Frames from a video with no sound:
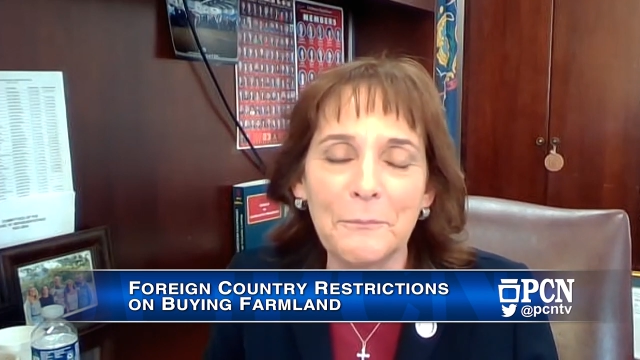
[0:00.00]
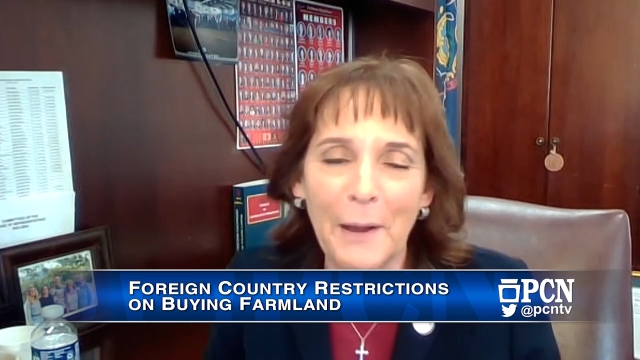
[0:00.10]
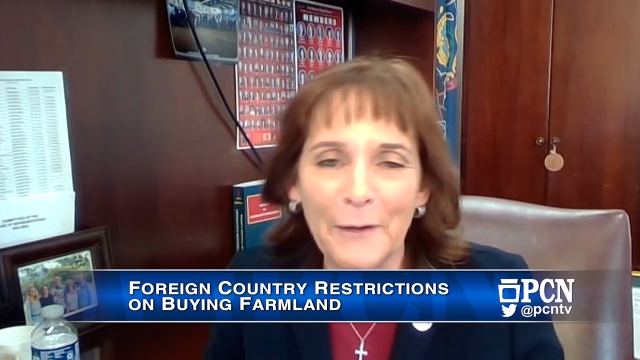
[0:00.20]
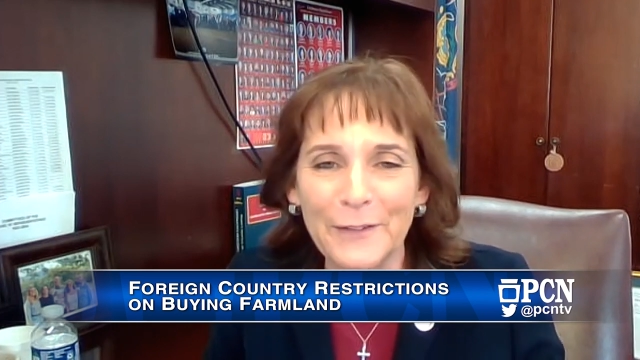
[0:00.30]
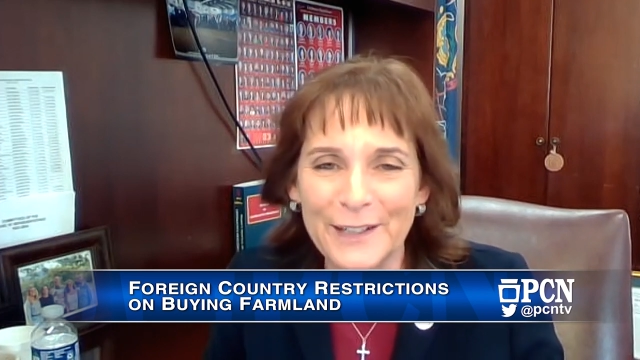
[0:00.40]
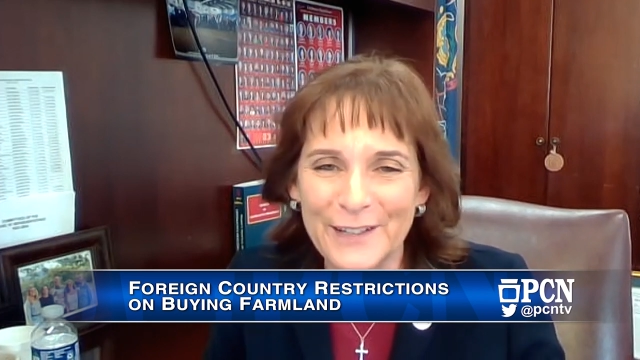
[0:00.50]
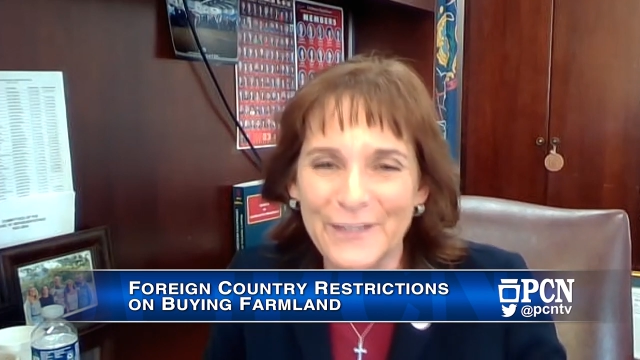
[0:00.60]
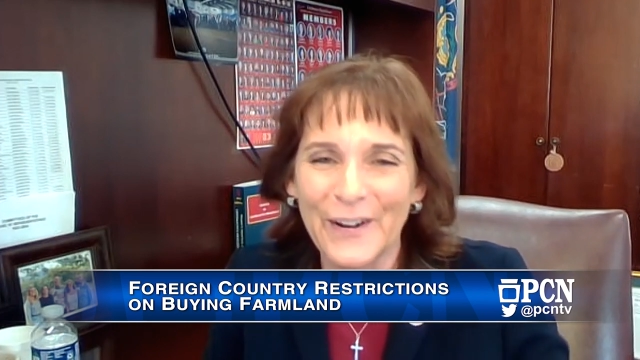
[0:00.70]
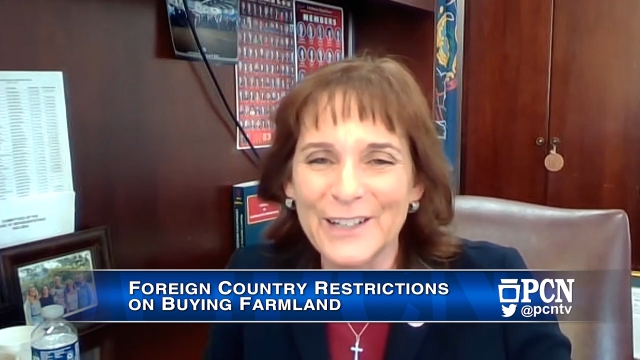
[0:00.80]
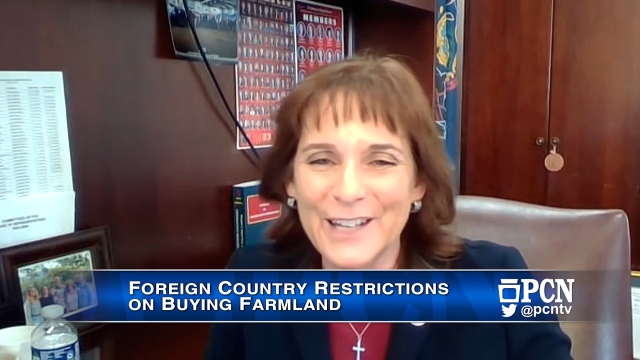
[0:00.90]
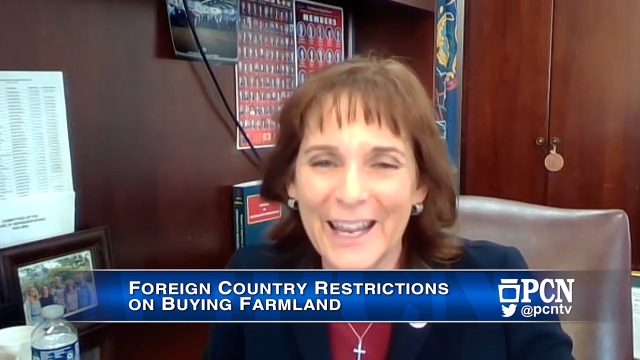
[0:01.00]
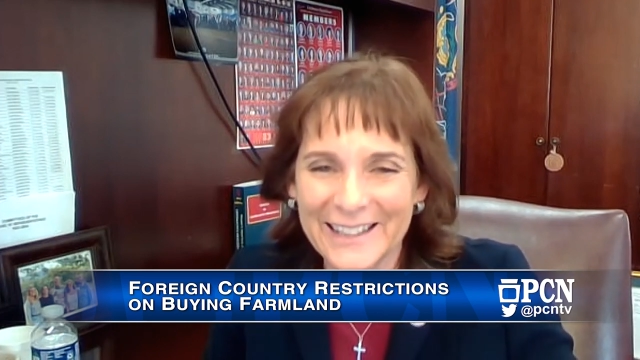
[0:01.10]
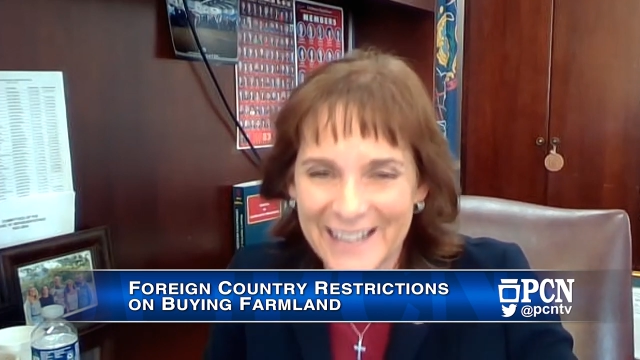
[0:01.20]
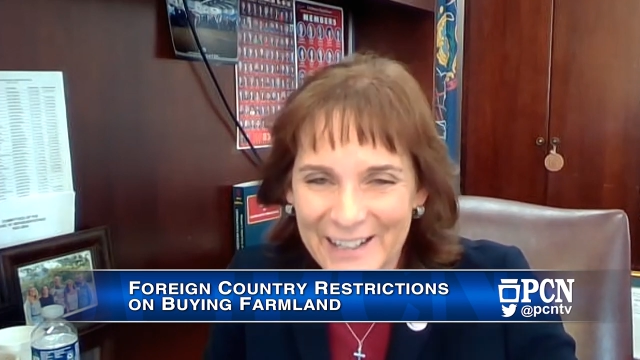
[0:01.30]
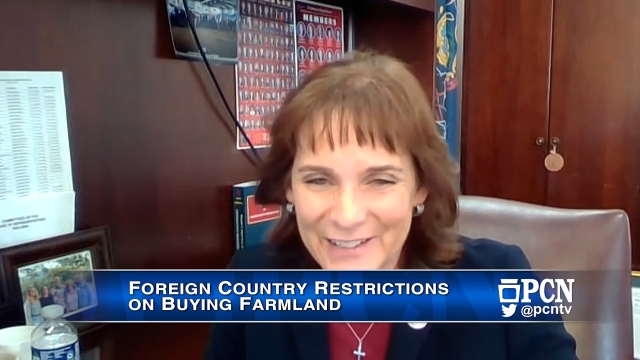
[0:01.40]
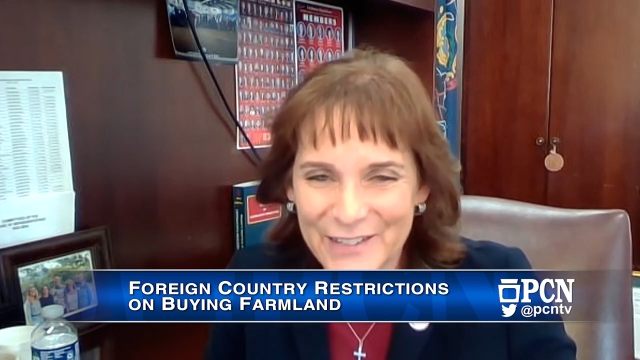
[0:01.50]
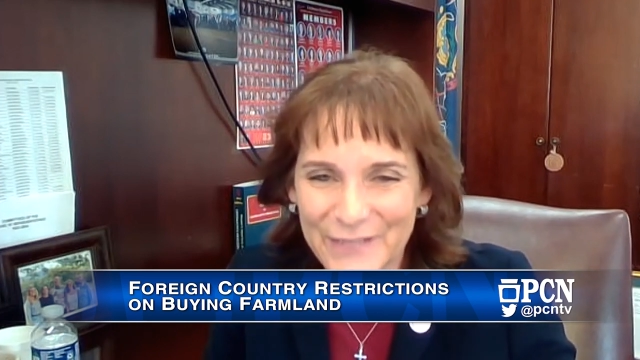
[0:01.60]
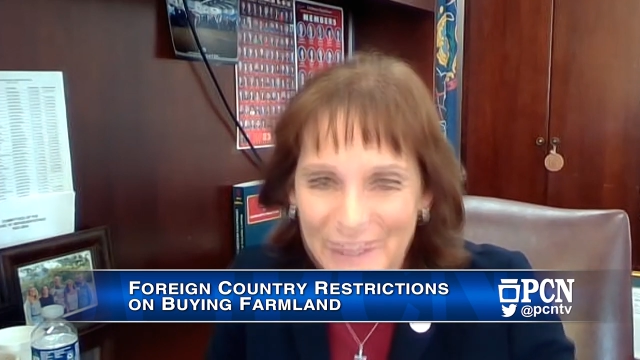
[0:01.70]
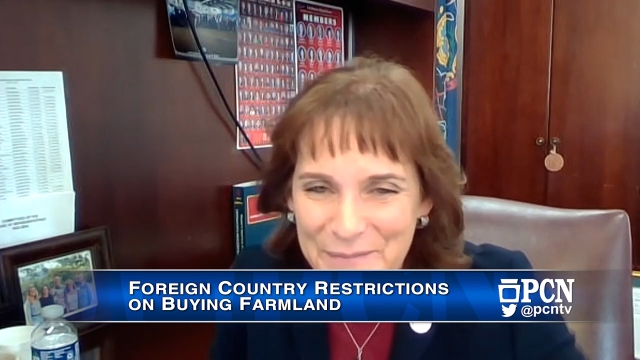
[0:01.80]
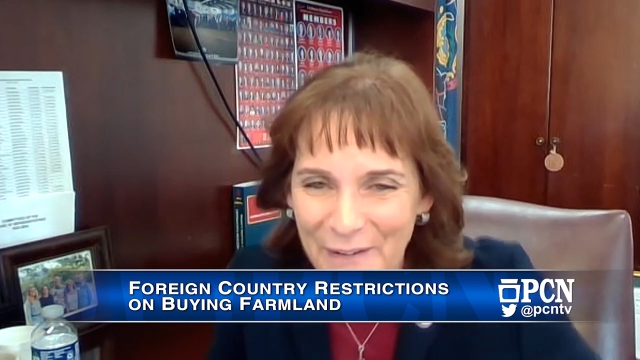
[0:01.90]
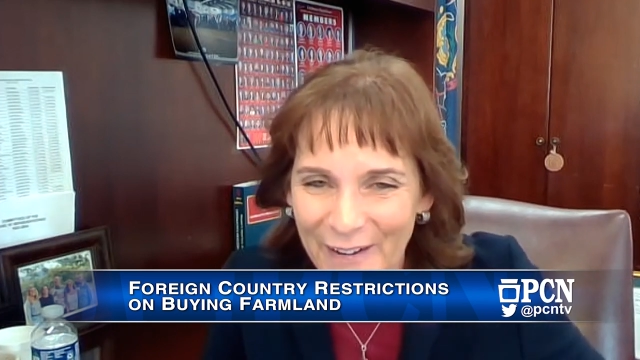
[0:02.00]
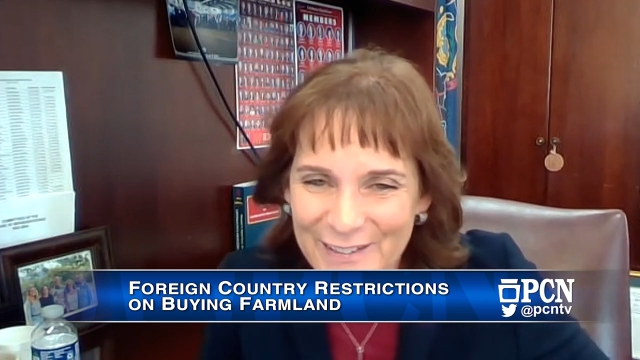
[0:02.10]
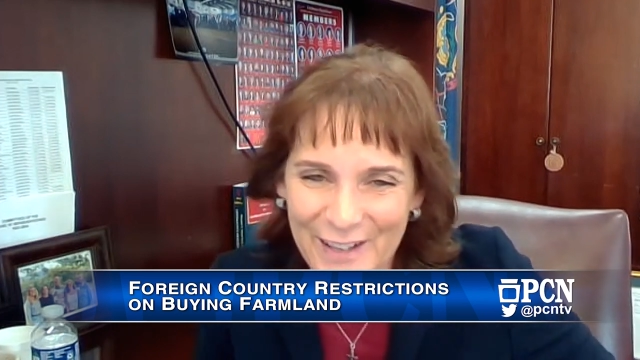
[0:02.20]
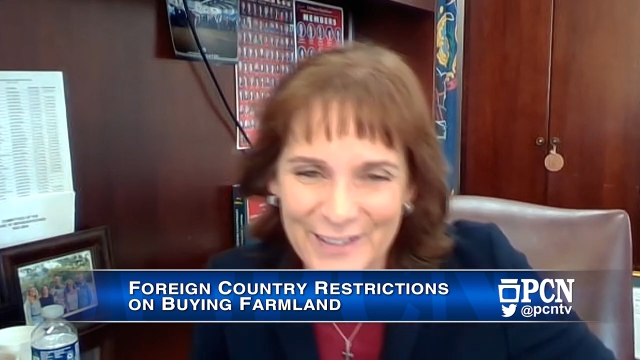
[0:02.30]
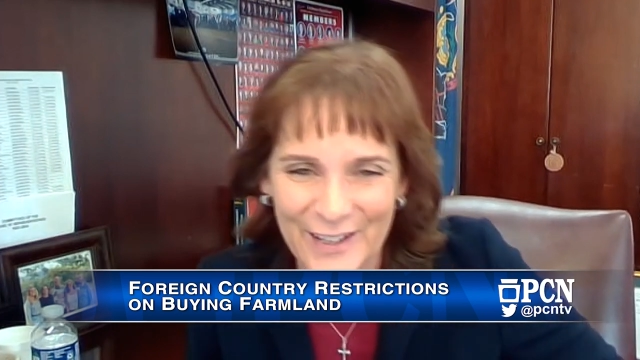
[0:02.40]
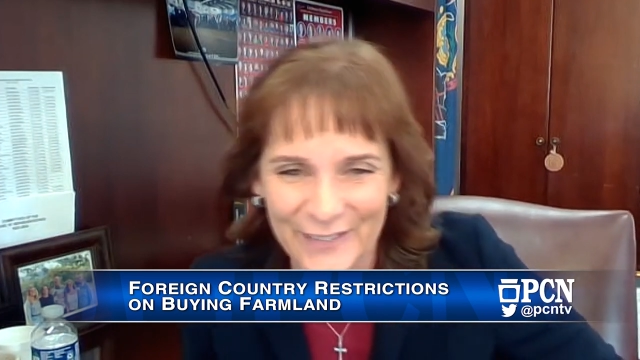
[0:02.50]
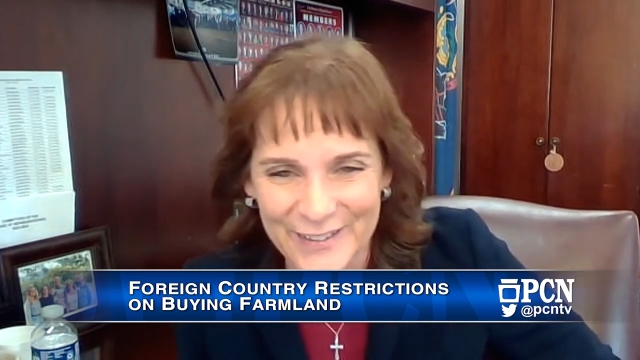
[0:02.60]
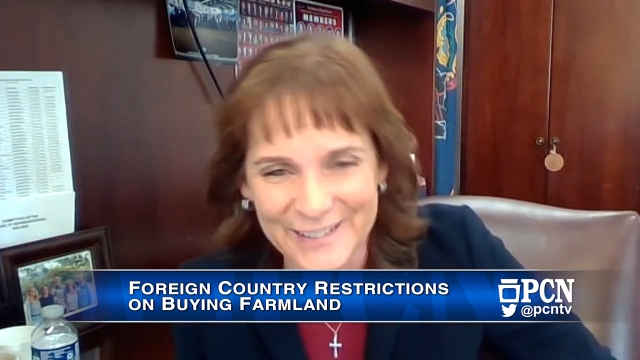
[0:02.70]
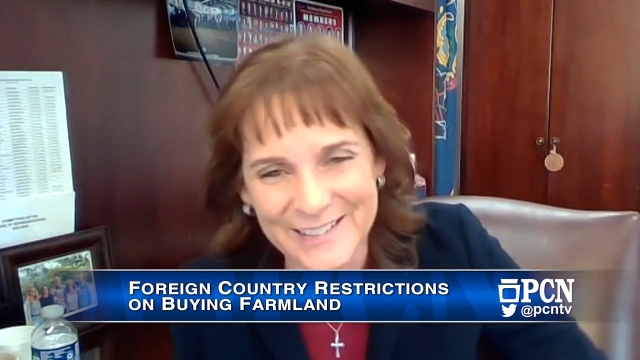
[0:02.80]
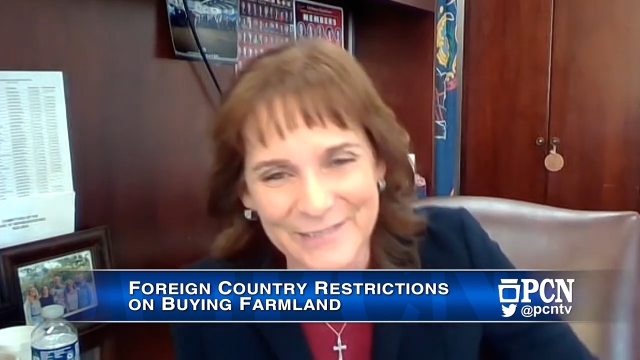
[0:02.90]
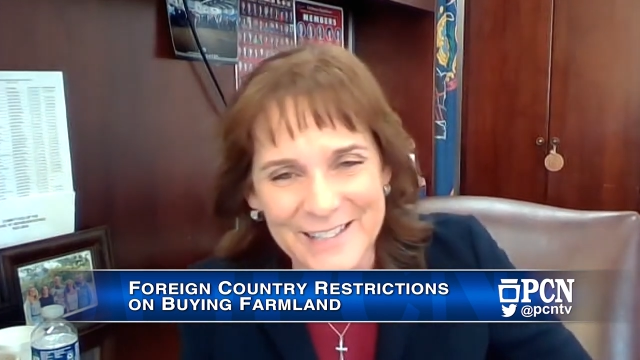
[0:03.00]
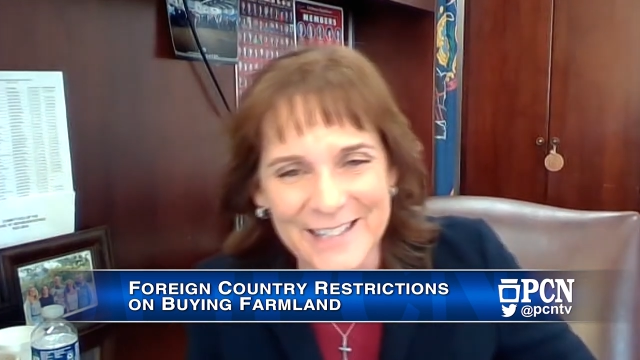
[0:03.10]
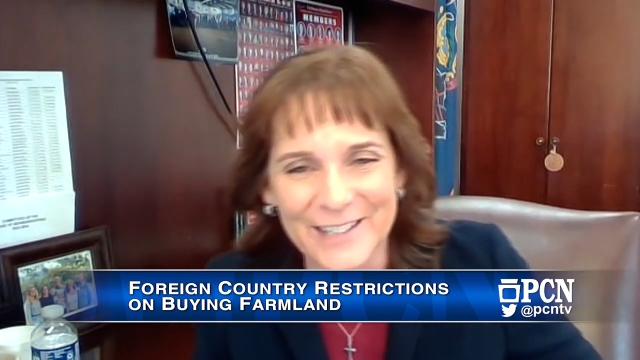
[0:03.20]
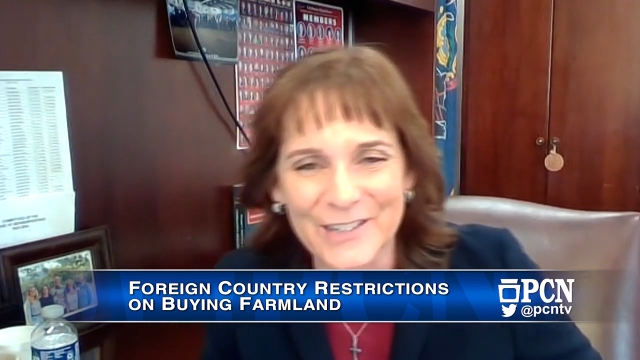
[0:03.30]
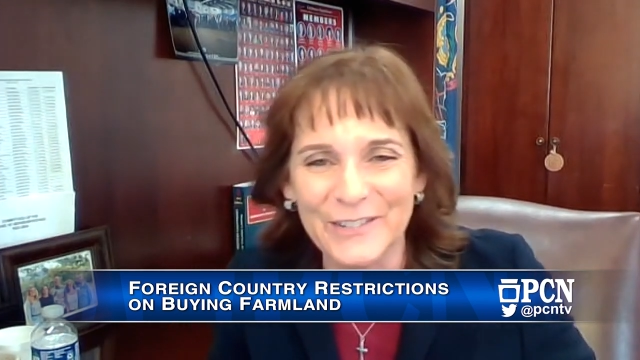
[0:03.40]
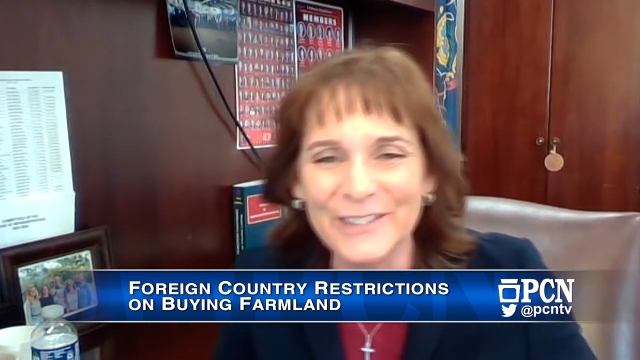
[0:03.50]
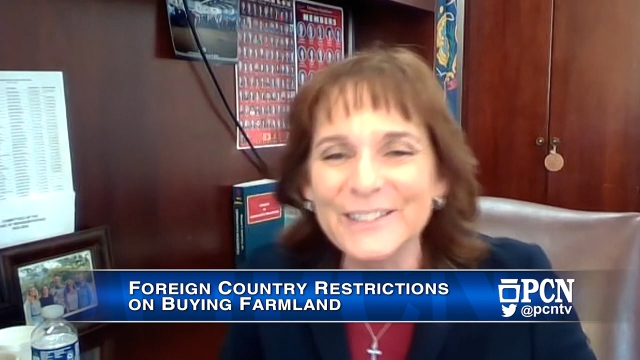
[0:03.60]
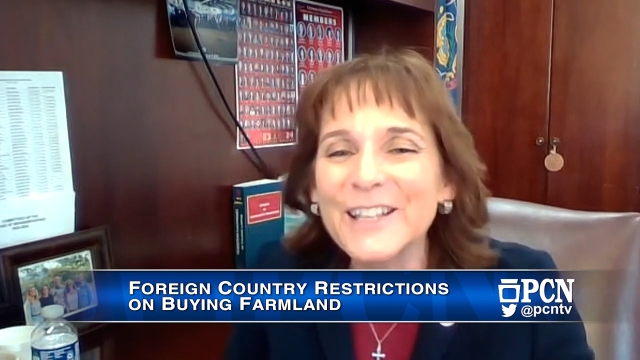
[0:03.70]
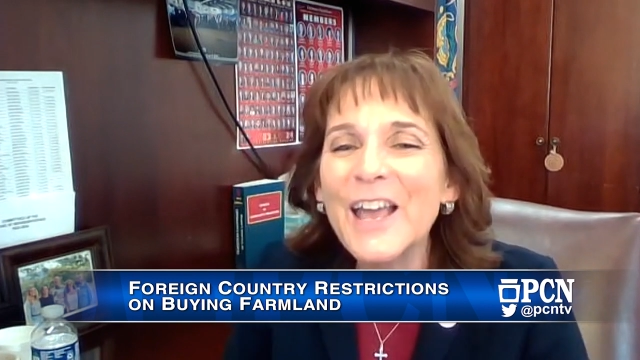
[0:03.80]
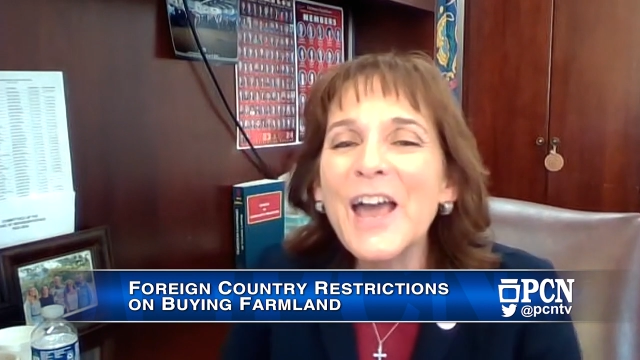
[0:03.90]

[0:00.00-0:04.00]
Maryland and Virginia's food processing residuals.